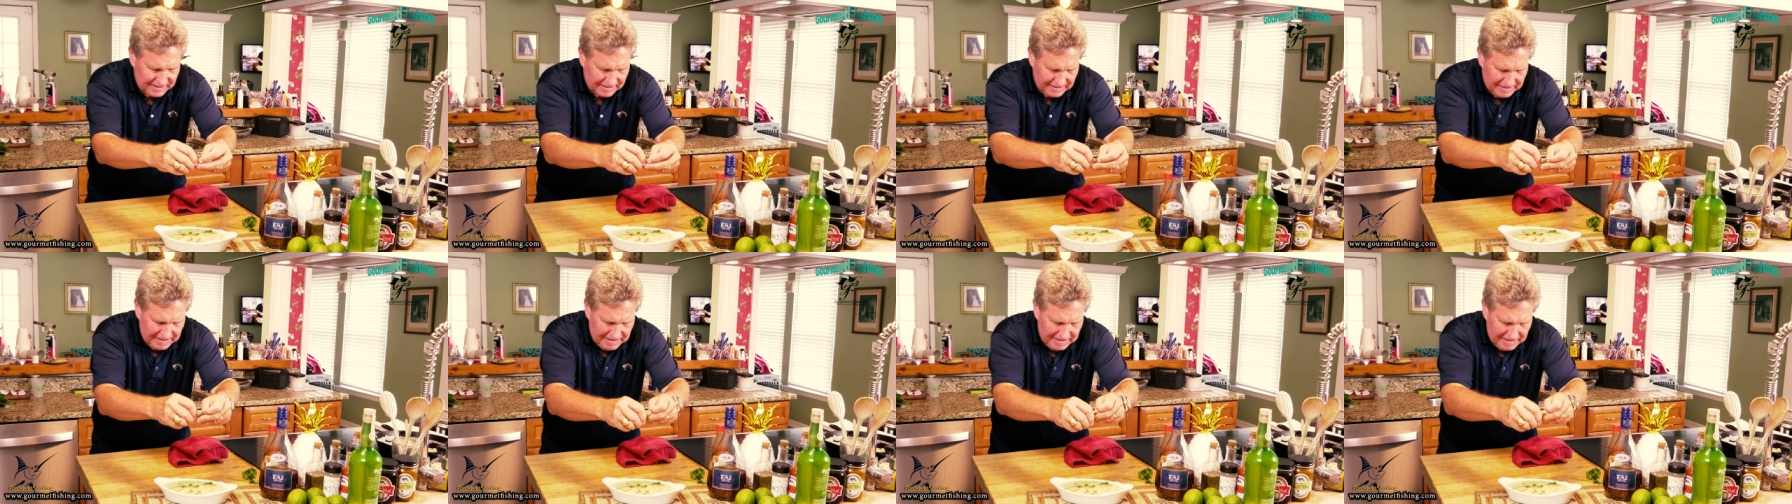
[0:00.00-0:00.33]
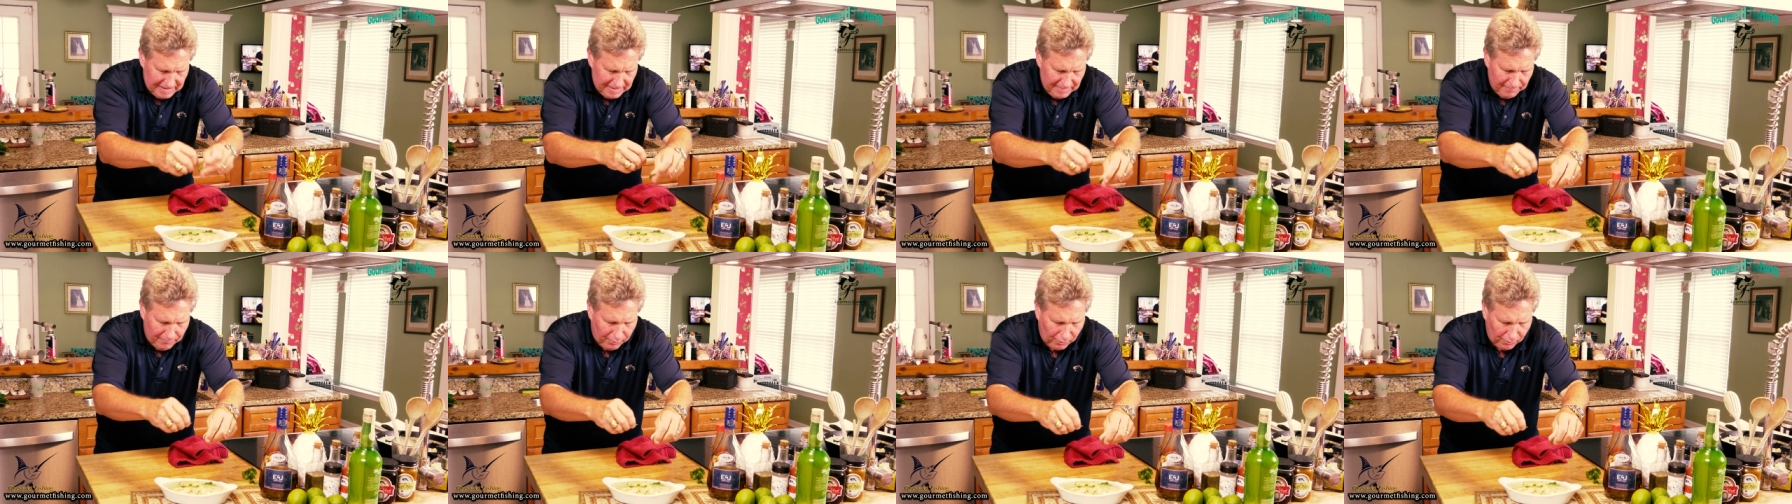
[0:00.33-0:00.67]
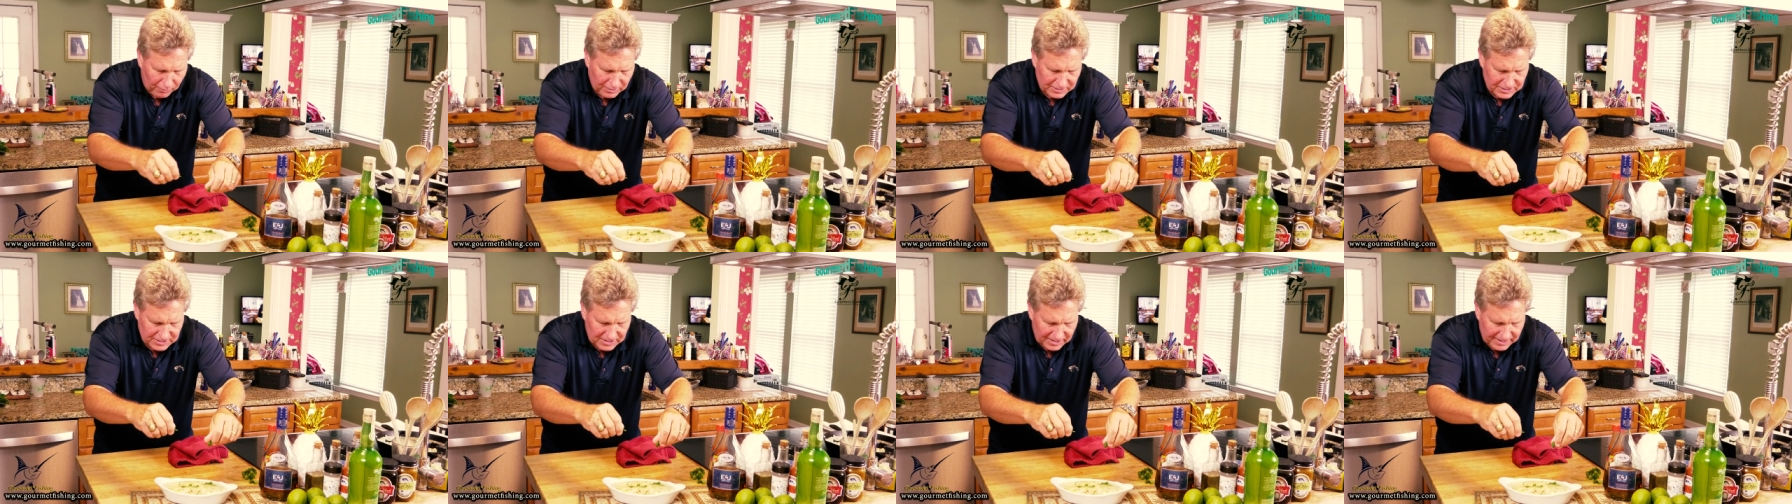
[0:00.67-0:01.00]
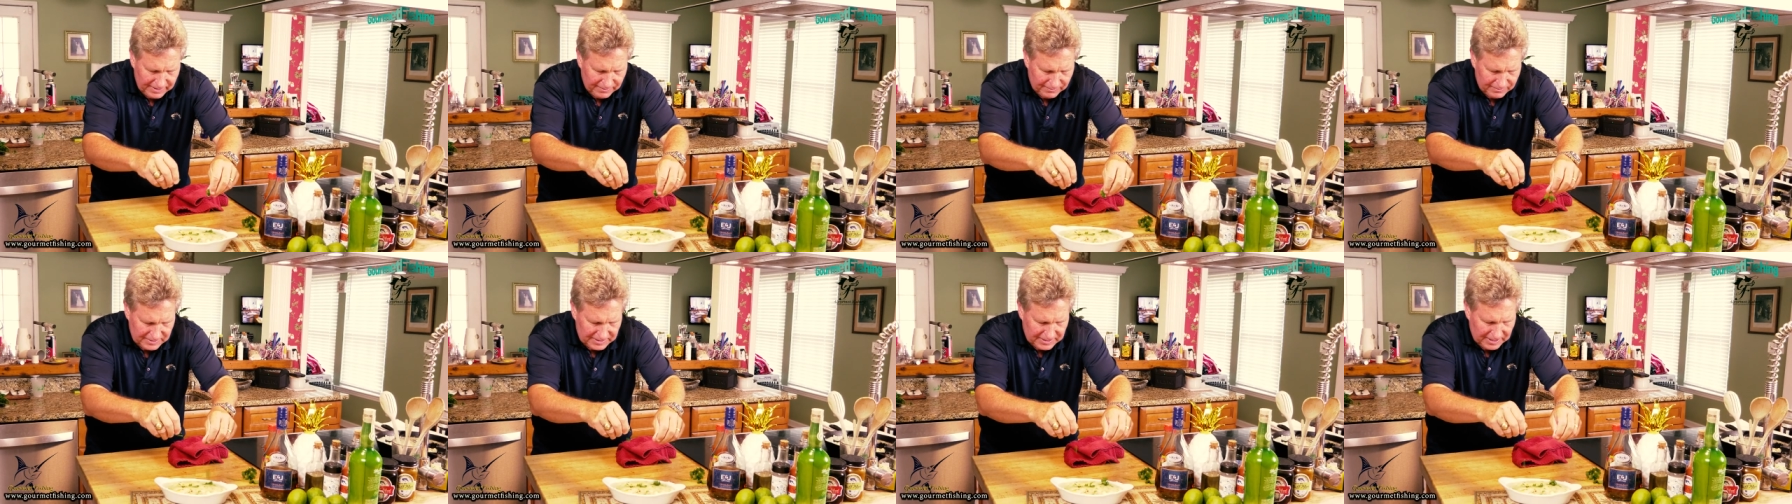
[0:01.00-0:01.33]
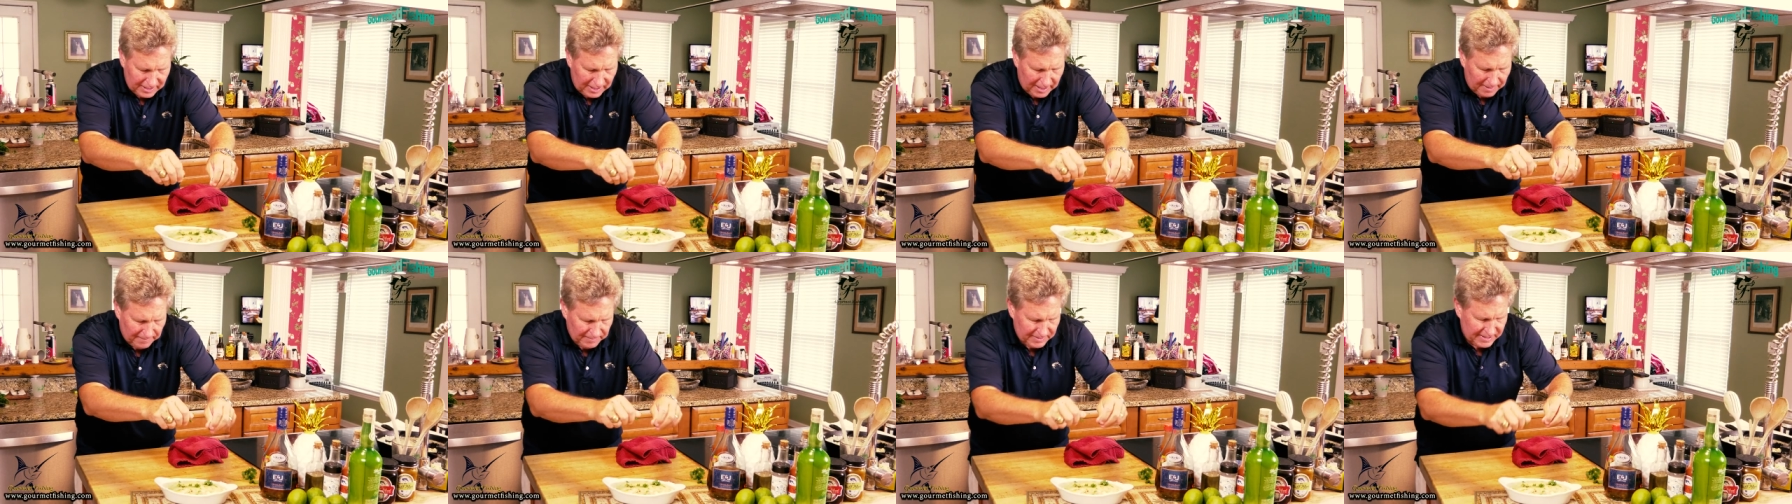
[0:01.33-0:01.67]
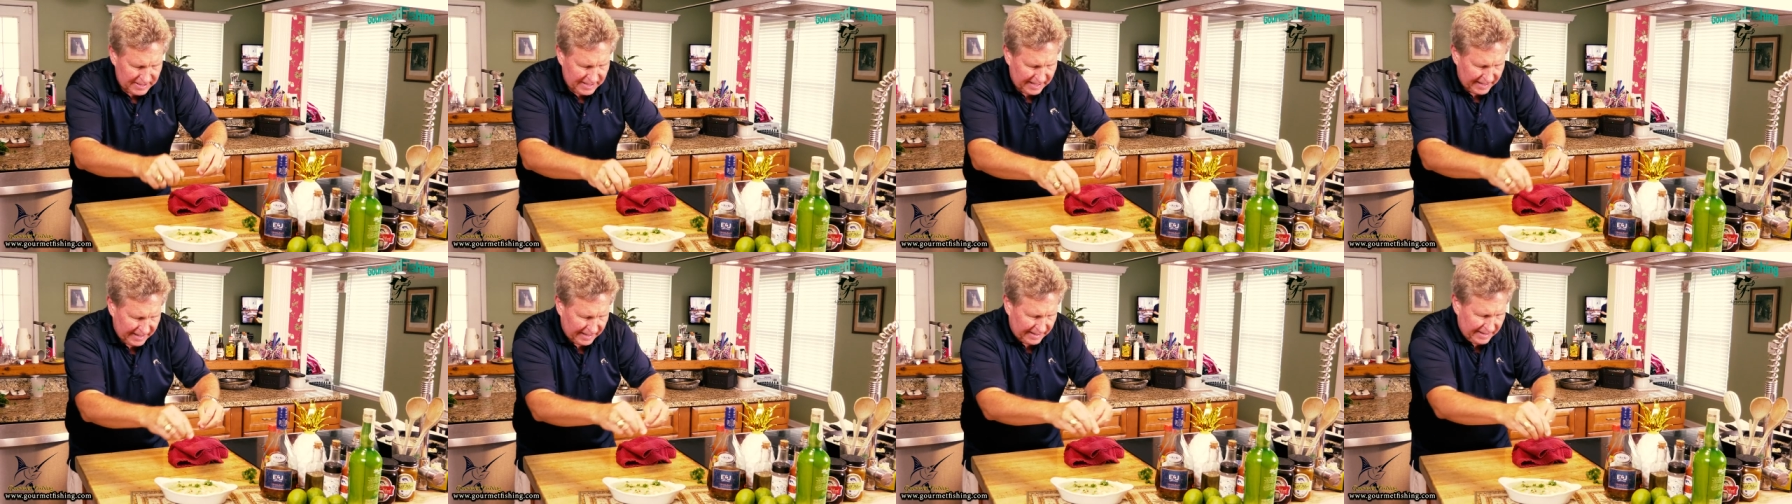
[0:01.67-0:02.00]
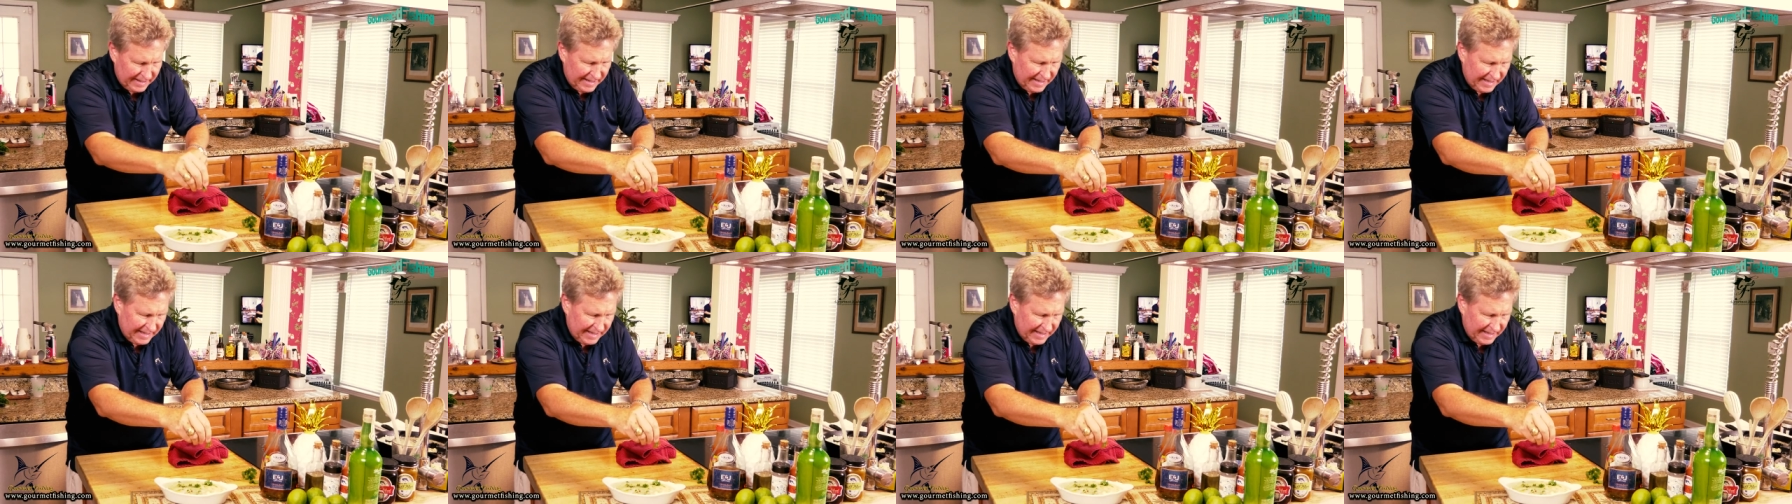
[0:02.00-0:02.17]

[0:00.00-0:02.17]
of parsley on top, kind of